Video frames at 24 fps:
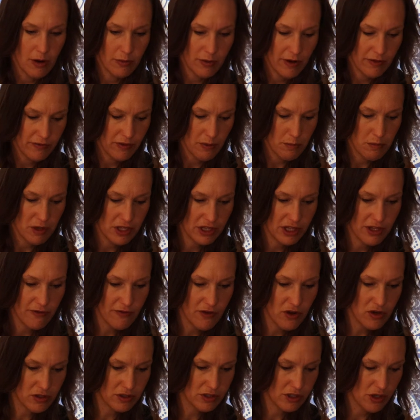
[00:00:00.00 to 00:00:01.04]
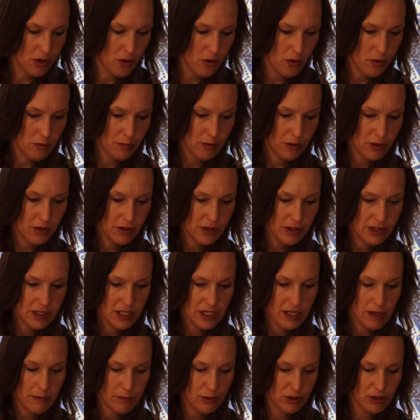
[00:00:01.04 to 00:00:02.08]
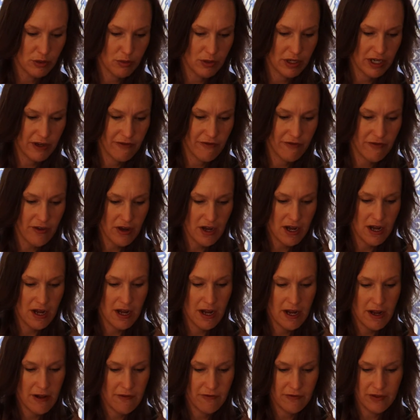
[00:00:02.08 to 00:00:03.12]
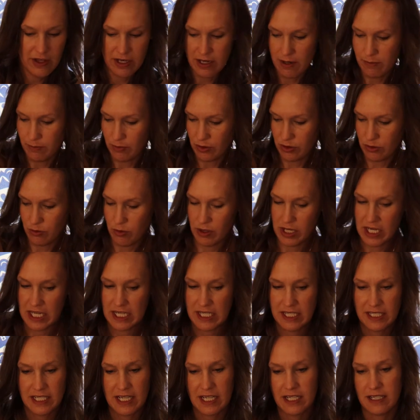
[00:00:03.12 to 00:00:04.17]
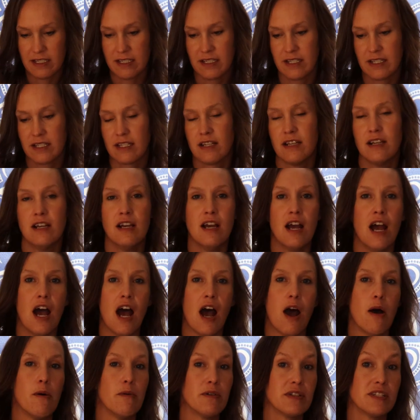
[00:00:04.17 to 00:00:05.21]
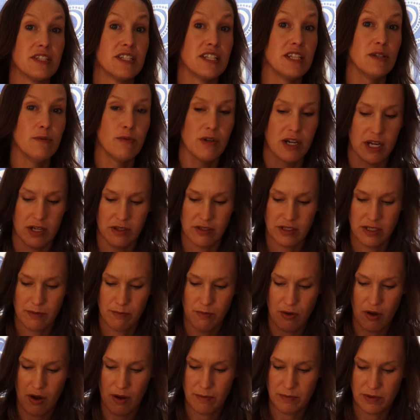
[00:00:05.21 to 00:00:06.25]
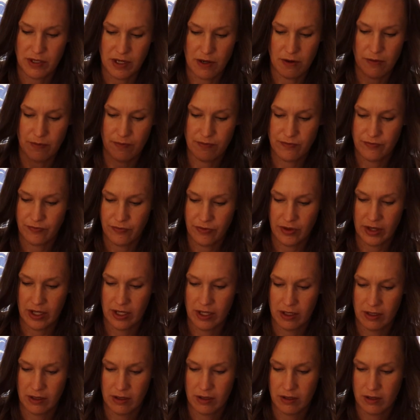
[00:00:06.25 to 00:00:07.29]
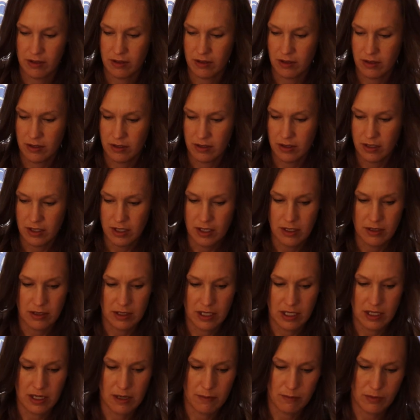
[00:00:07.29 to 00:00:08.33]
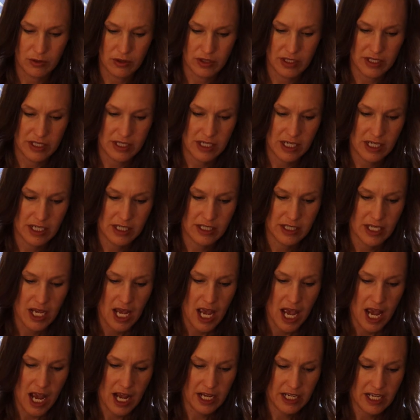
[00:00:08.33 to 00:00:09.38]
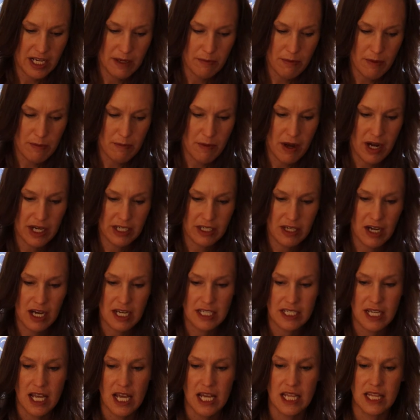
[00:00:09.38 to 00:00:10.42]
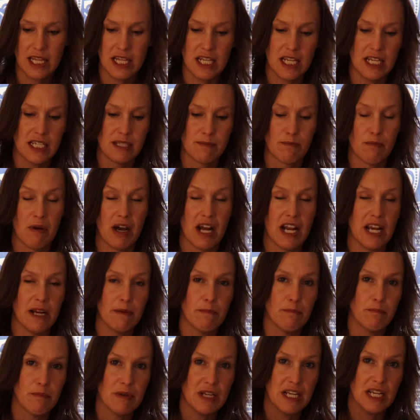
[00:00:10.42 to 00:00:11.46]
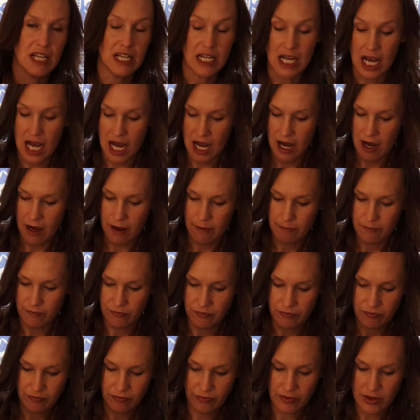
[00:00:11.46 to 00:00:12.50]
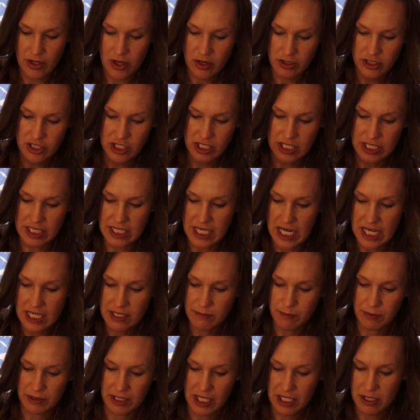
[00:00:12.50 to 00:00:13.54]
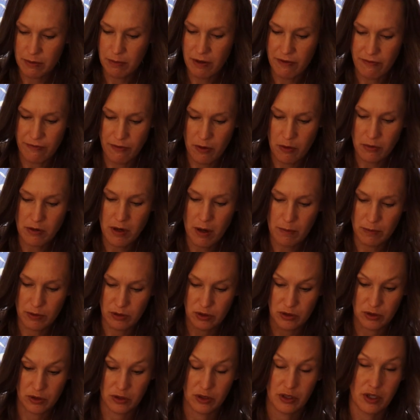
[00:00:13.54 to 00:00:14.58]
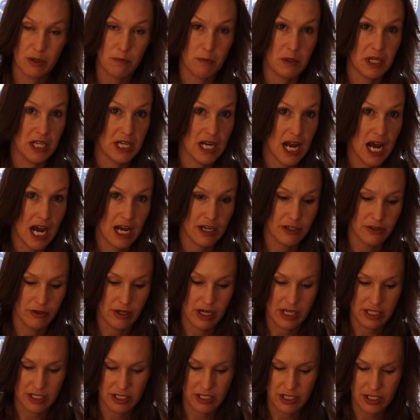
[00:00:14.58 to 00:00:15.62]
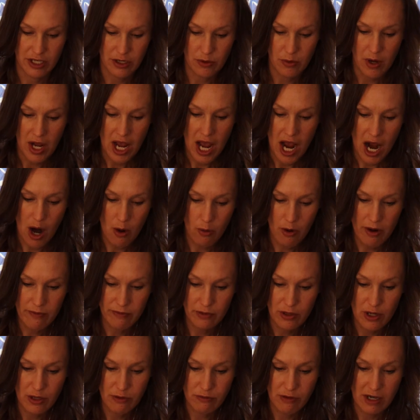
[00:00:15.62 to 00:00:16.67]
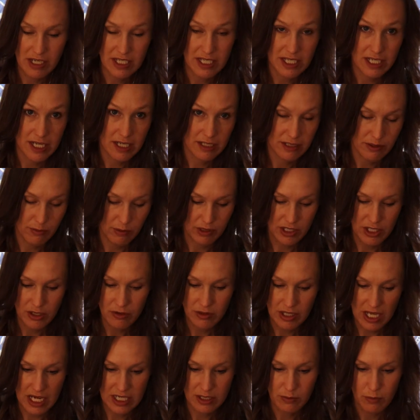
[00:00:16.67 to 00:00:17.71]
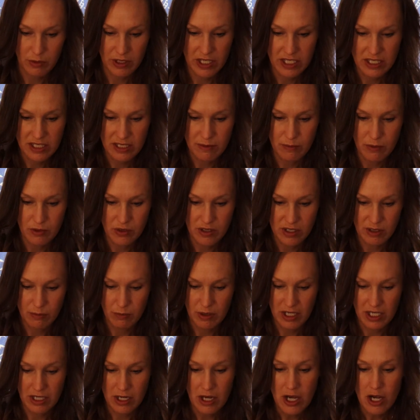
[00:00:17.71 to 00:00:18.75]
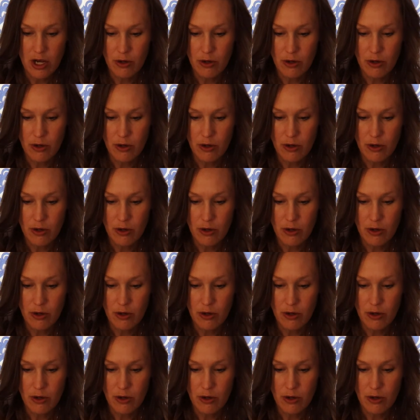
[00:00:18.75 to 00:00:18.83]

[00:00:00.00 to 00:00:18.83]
We have the month of October, the number 25, the number 26, and see what else pops out. The number 6. And keep in mind, guys, these might be not just dates, but they could be phone numbers or it could be an address too. However it resonates with you, that's what it's supposed to mean.